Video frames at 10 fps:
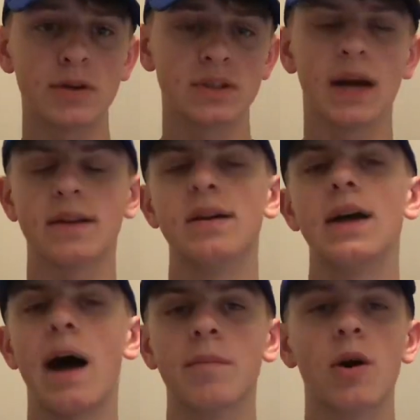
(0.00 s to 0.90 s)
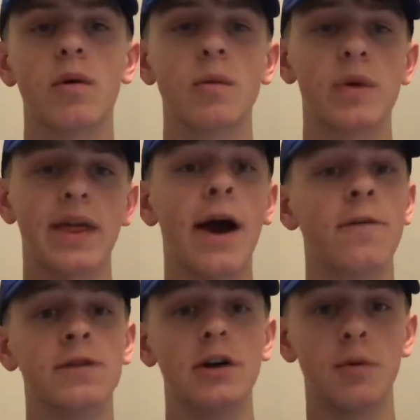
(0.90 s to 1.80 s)
likely, I'm going with Alfa
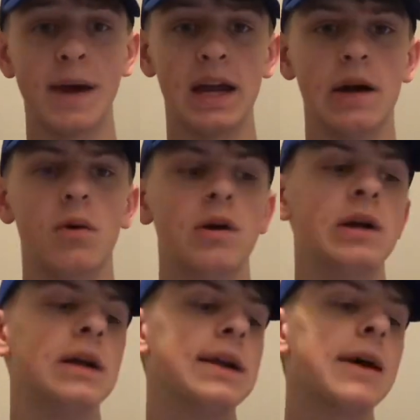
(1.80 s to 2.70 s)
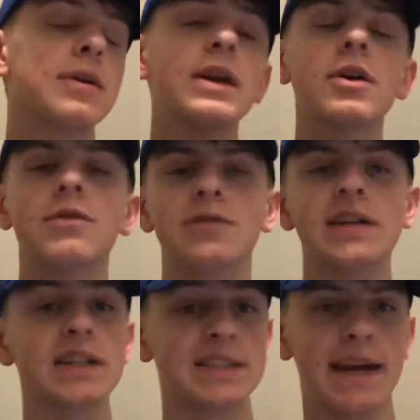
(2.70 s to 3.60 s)
Romeo. Now, he could really
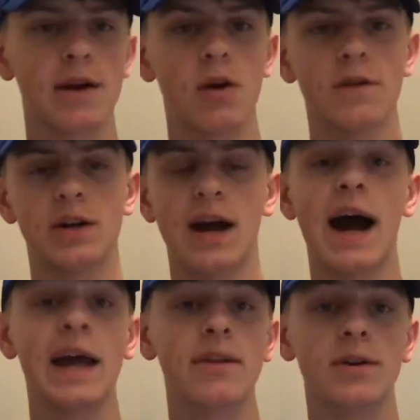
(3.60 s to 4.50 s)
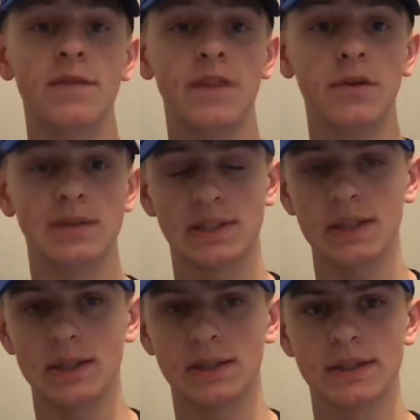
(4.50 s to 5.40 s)
take over either of those
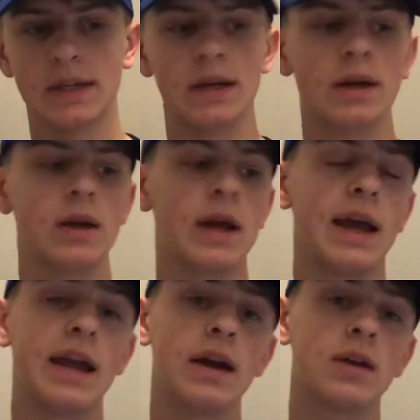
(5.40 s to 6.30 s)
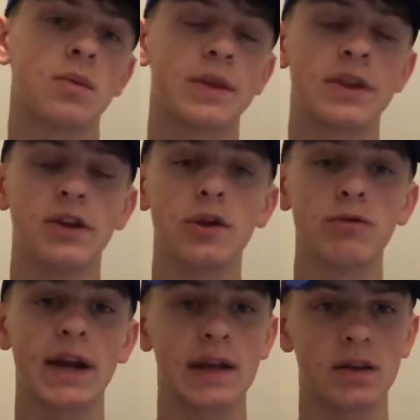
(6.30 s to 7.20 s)
seats. And with the new
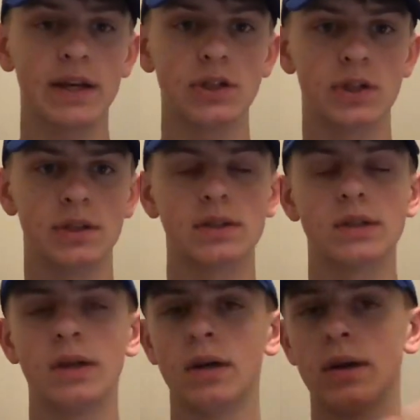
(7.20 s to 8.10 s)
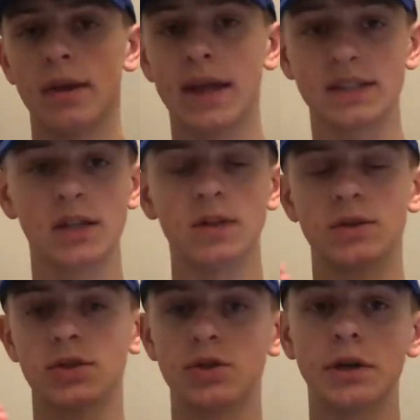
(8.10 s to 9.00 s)
regulations, that's going to
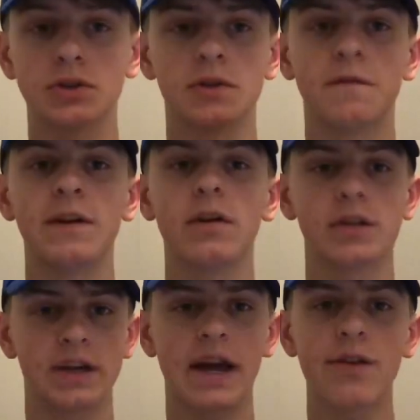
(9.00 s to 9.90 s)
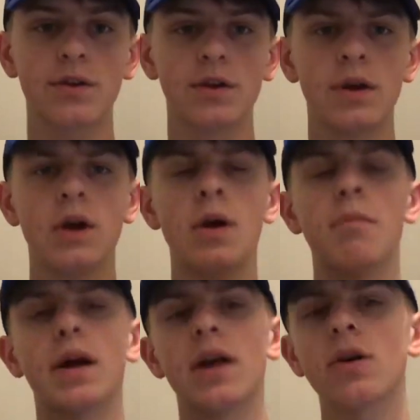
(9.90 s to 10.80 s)
scrunch the field together.
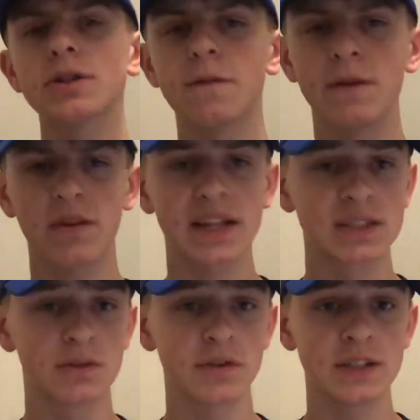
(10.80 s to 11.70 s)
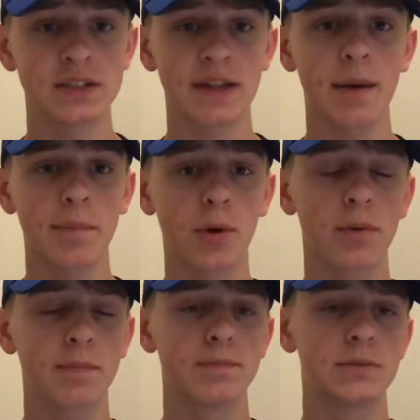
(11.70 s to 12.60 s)
But I also feel that's the reason that both
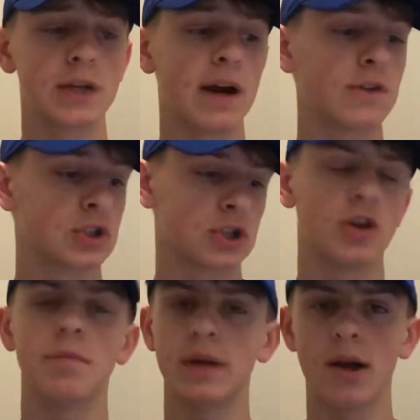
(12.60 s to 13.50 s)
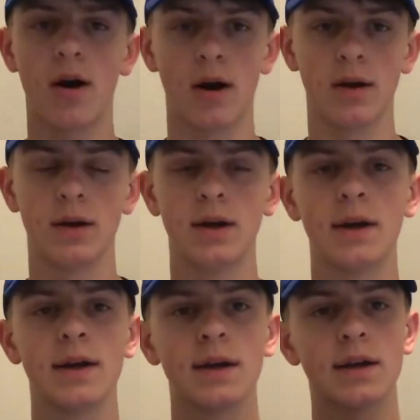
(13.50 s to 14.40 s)
drivers could be gone.
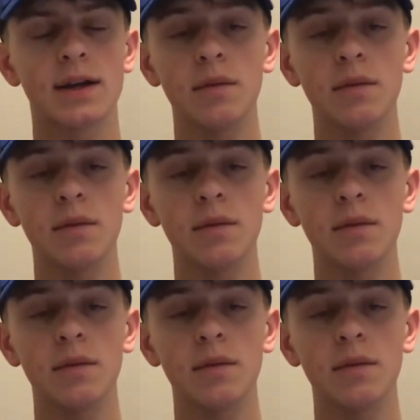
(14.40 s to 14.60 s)
Kimi